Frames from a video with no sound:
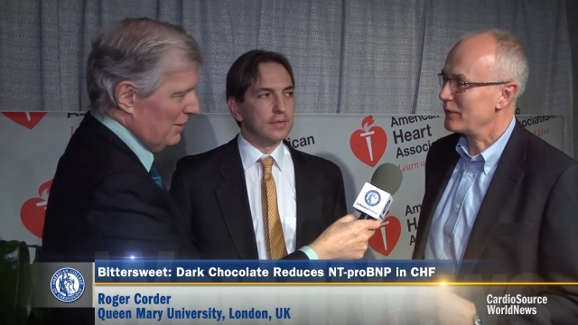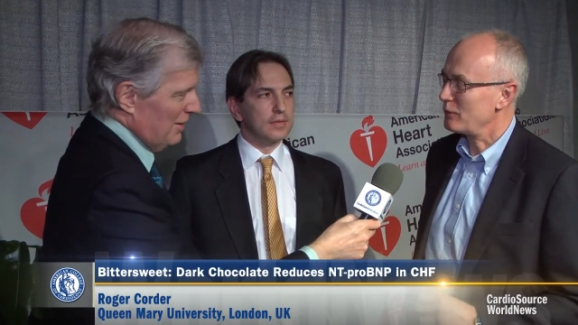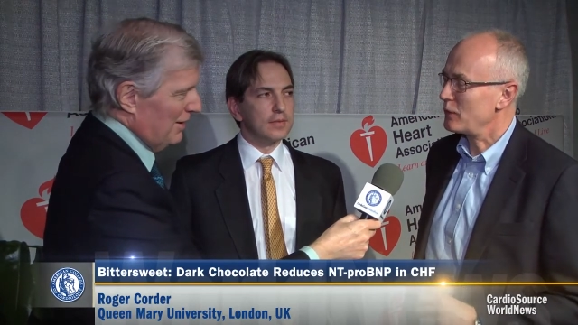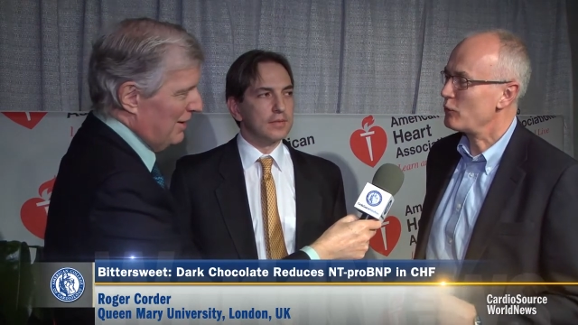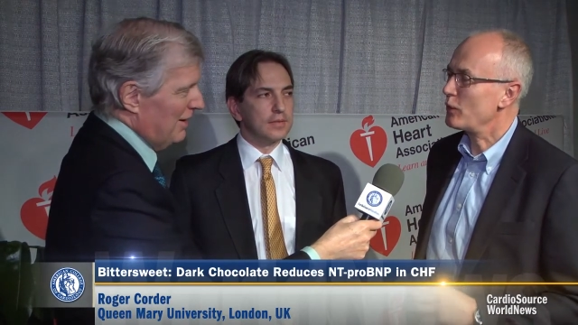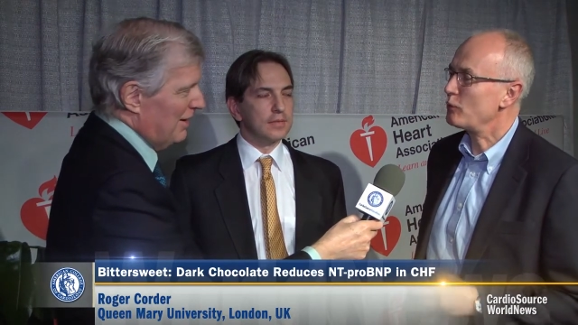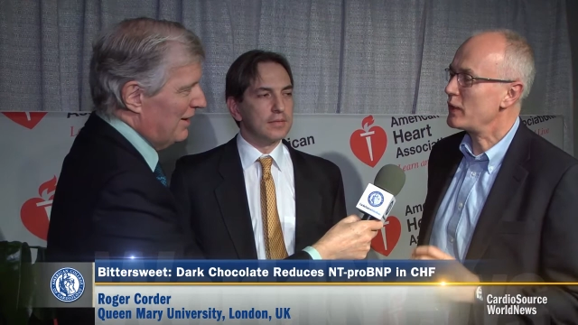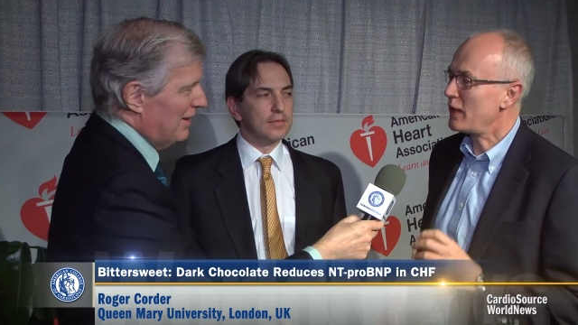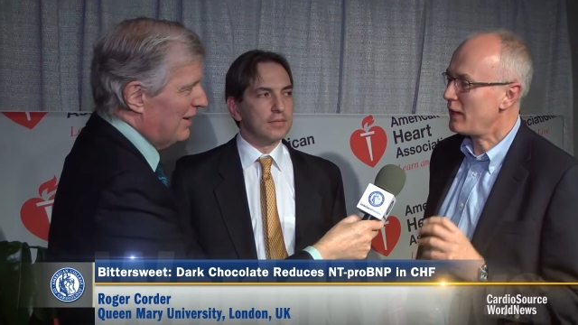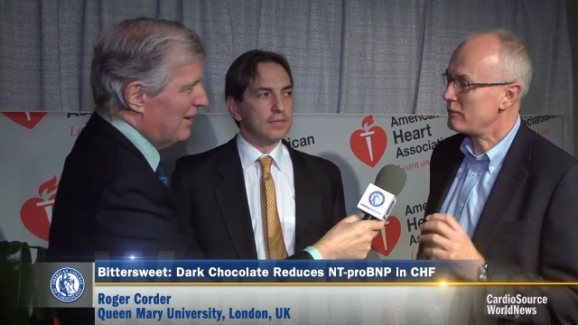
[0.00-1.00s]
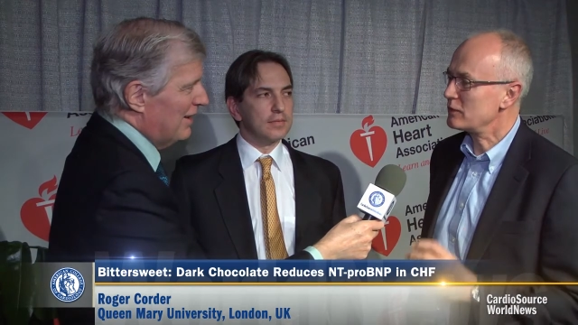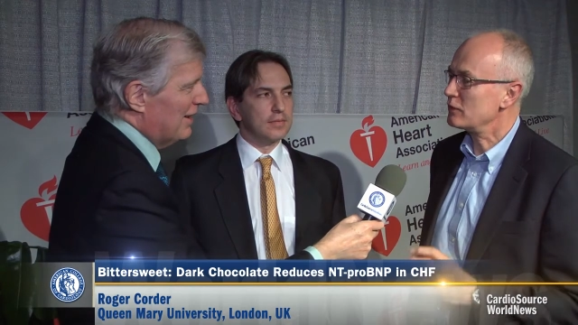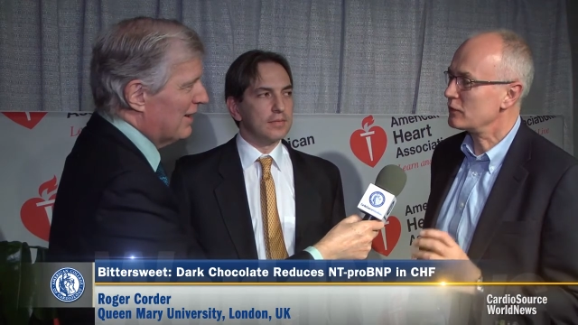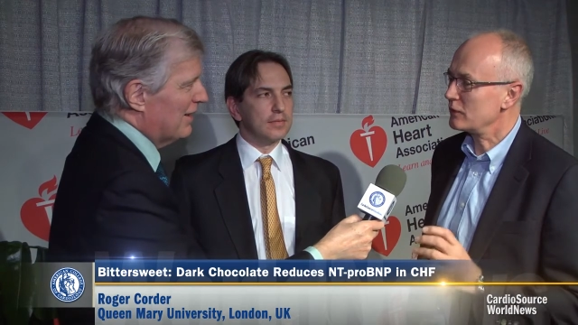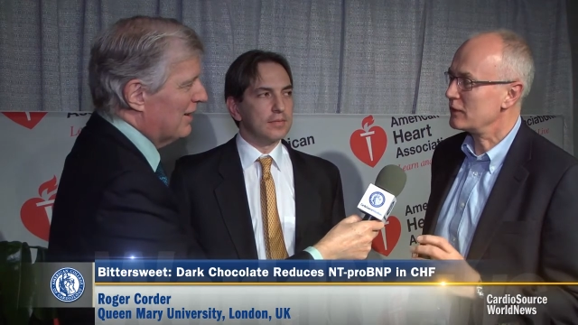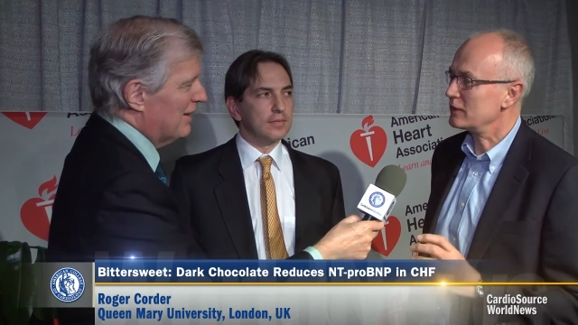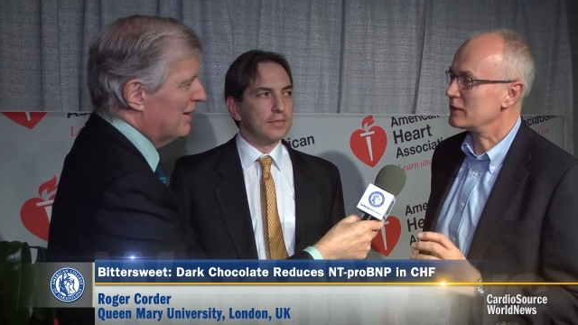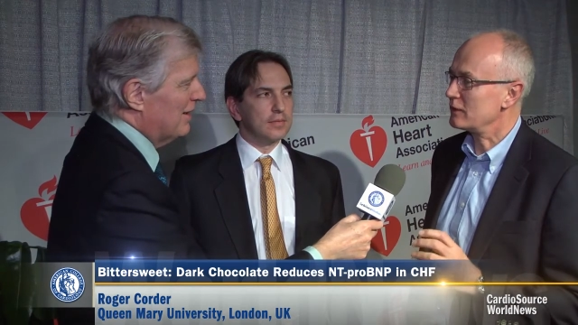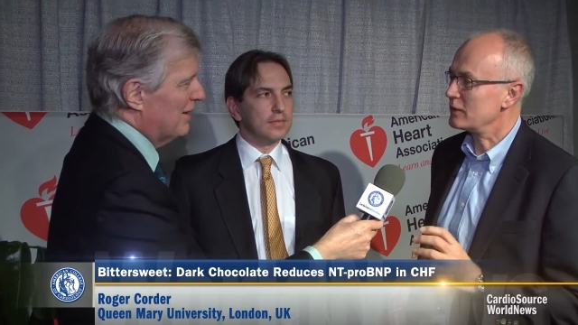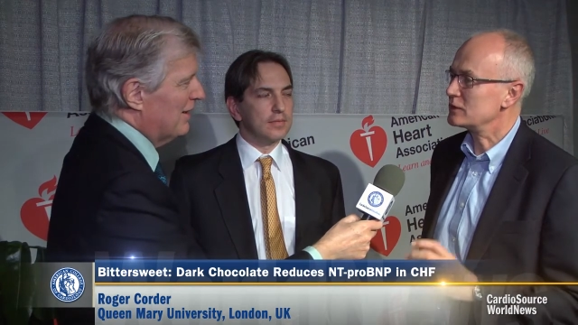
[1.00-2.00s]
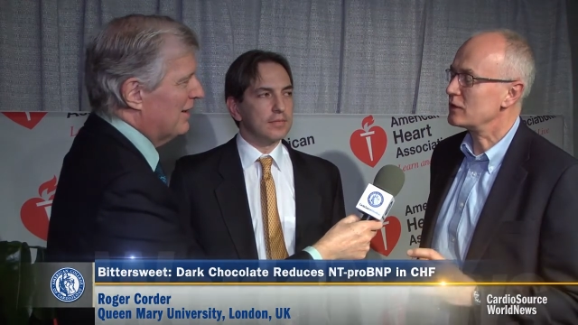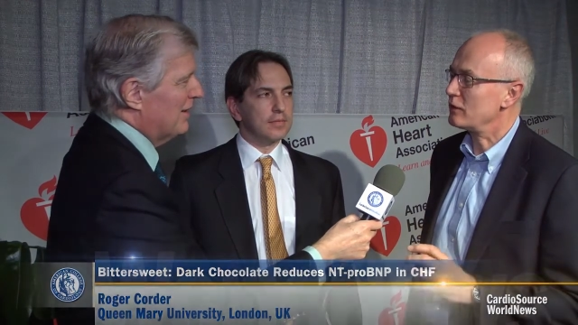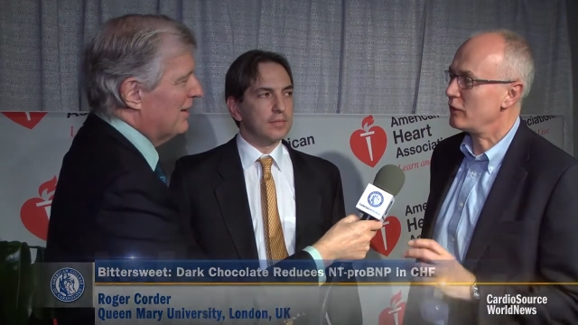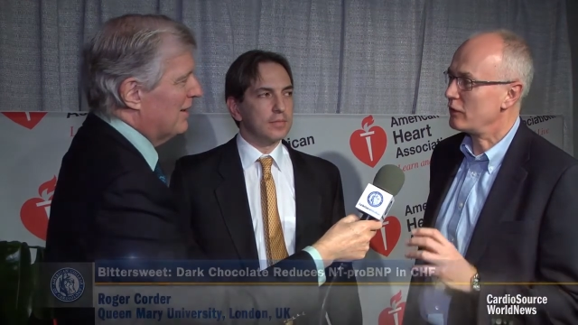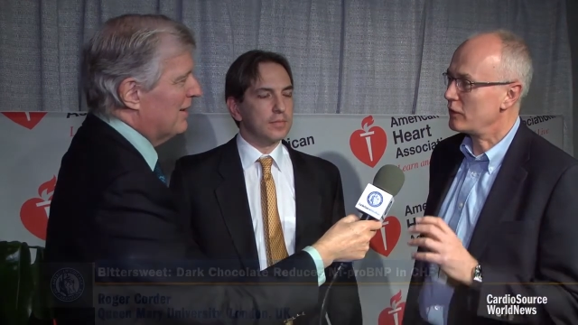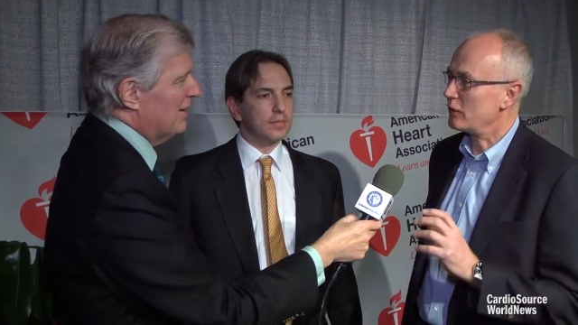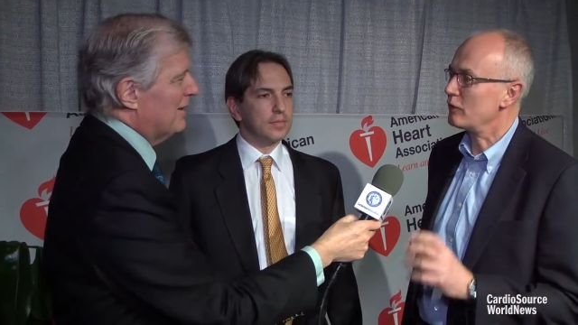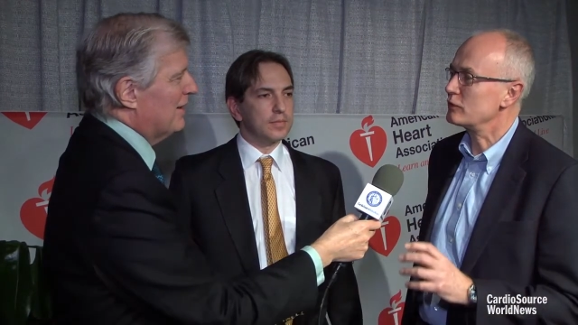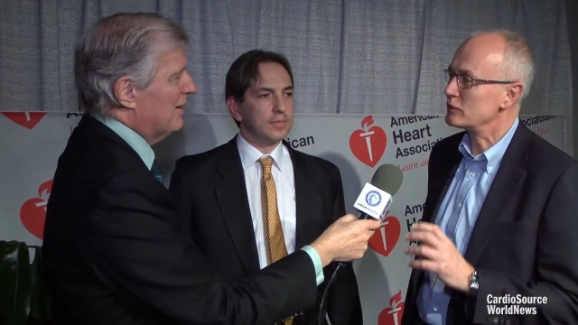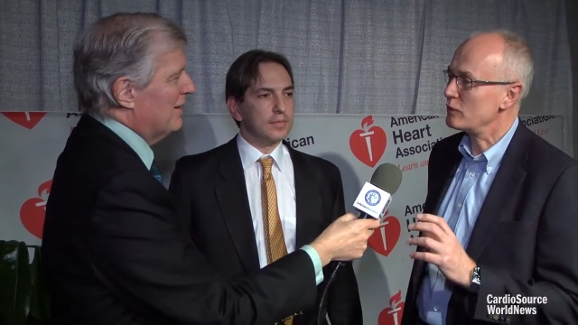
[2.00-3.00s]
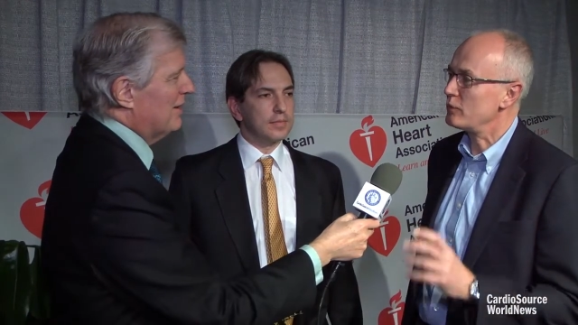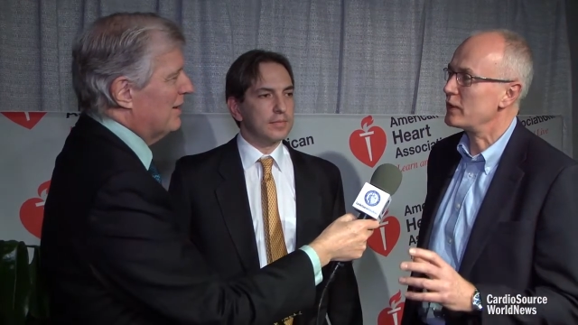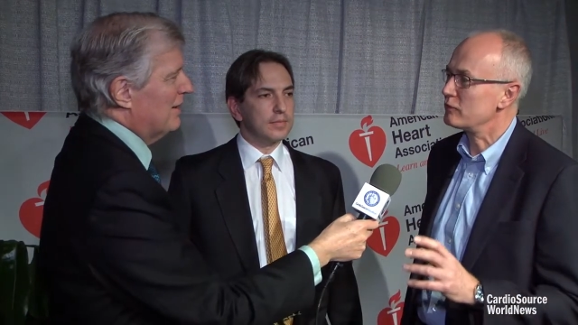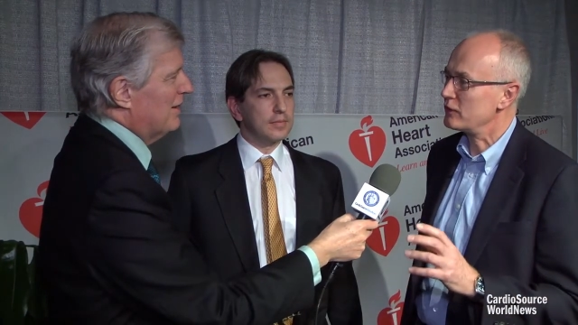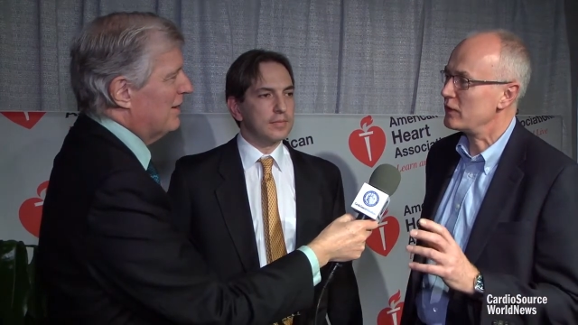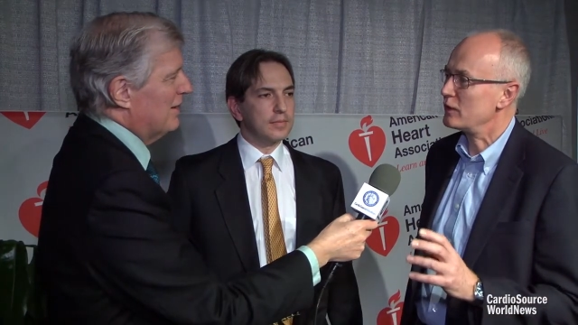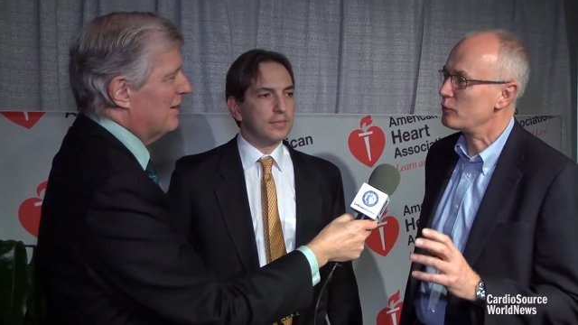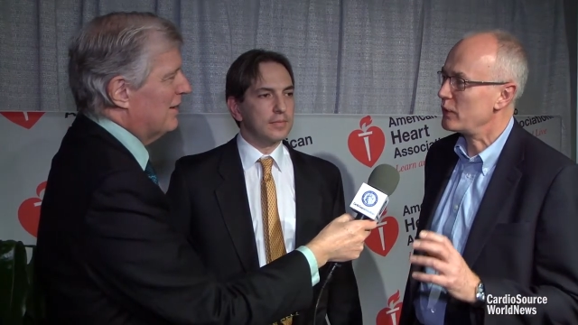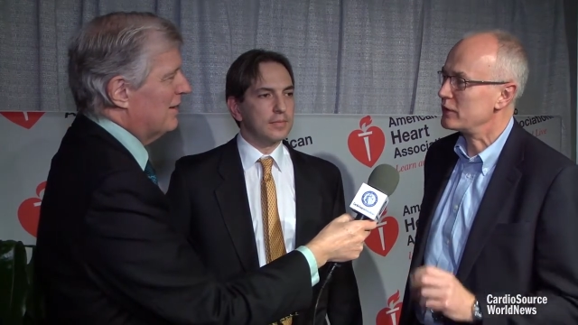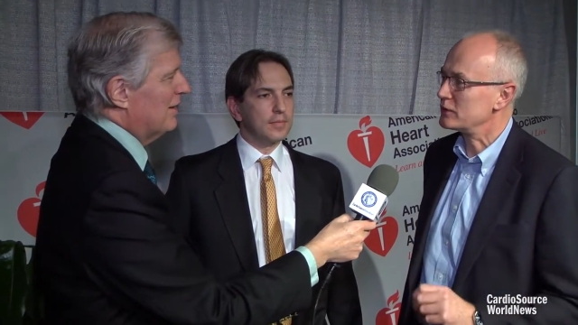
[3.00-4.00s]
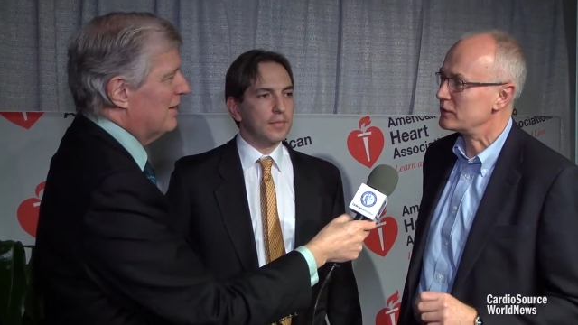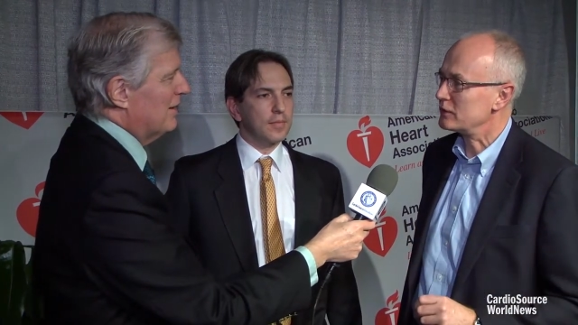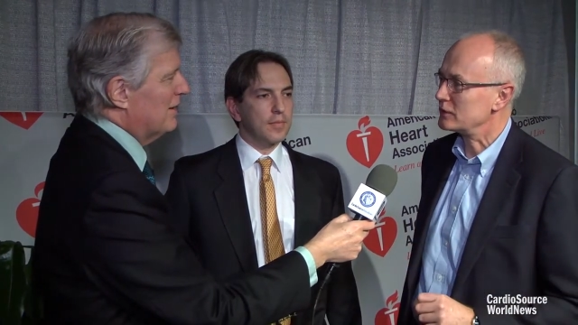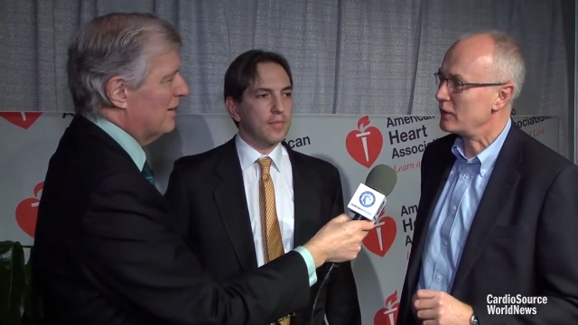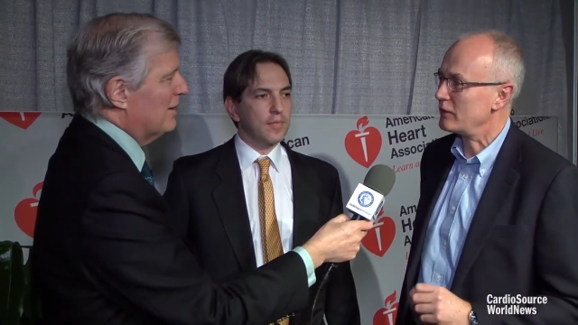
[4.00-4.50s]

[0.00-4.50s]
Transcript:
Speaker 1: I mean, we, we have to look at it, this, the long-term benefit in the patients.